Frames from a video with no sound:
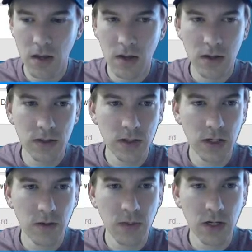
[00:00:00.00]
So I
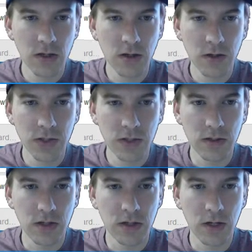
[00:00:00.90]
am getting close to
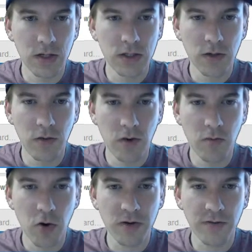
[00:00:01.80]
the 2-hour
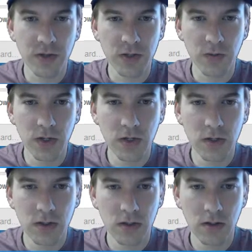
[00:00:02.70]
mark for this week,
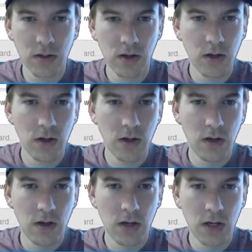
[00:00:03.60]

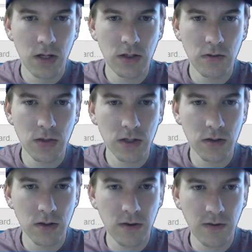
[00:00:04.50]
and I do want to
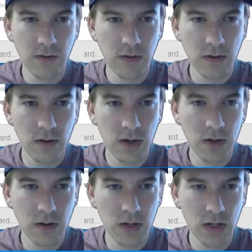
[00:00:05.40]

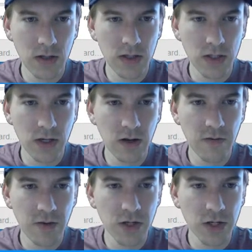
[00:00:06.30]
at least kind of
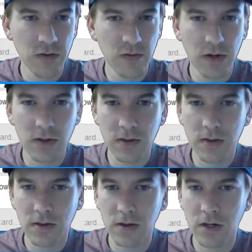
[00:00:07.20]
finish off what I
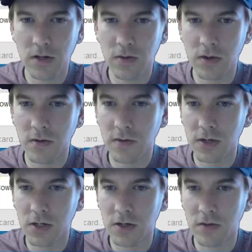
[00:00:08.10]
thought I would
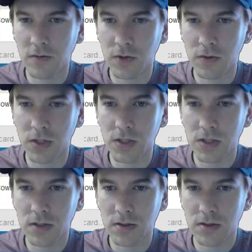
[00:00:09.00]
finish off, which
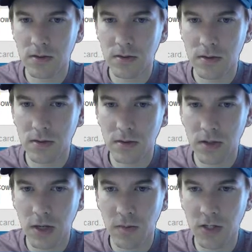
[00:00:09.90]
was
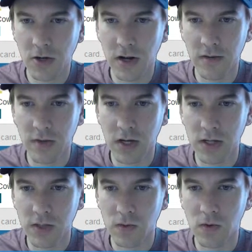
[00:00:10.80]
keeping track of the high
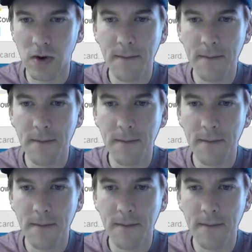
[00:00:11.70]
score.